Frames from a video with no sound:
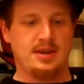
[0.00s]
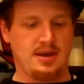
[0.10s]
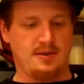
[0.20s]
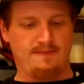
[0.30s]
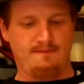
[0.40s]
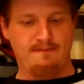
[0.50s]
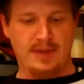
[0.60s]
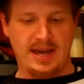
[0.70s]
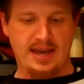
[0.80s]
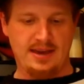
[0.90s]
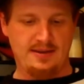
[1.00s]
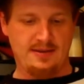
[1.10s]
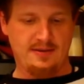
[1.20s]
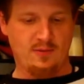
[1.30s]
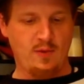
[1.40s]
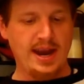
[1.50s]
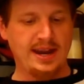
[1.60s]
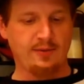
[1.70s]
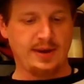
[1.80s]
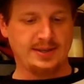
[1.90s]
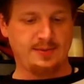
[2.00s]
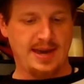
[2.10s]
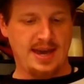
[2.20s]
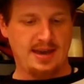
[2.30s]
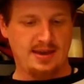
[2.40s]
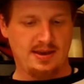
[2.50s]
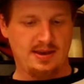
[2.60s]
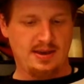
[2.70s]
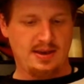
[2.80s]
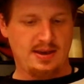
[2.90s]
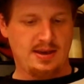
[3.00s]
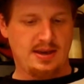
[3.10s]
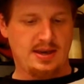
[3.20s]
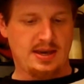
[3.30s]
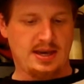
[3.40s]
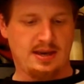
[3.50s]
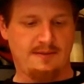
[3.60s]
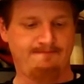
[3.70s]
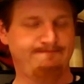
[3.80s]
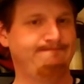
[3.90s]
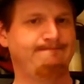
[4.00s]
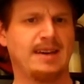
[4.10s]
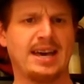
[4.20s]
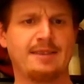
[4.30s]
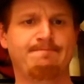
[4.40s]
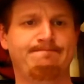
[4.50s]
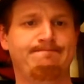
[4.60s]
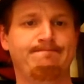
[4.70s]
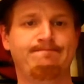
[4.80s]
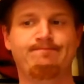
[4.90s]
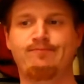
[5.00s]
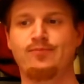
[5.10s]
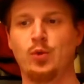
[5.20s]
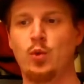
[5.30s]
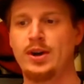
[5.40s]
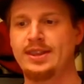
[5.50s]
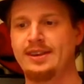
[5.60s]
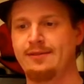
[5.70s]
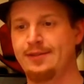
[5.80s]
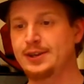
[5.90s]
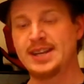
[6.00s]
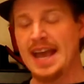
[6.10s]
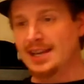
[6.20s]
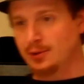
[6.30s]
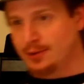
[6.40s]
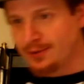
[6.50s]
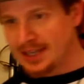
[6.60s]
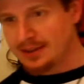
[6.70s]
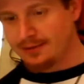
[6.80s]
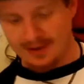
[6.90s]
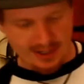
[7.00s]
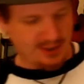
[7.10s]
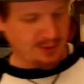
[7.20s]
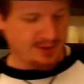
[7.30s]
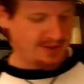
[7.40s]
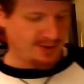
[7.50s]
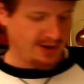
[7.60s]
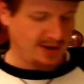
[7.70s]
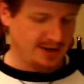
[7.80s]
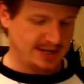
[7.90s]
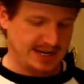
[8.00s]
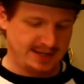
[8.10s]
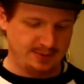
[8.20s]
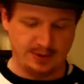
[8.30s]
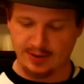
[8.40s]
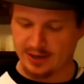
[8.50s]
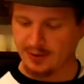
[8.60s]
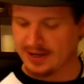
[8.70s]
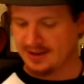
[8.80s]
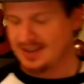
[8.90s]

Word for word: Um, my writing resume, um, I won the first annual Forget the Fairy short story contest where we do a,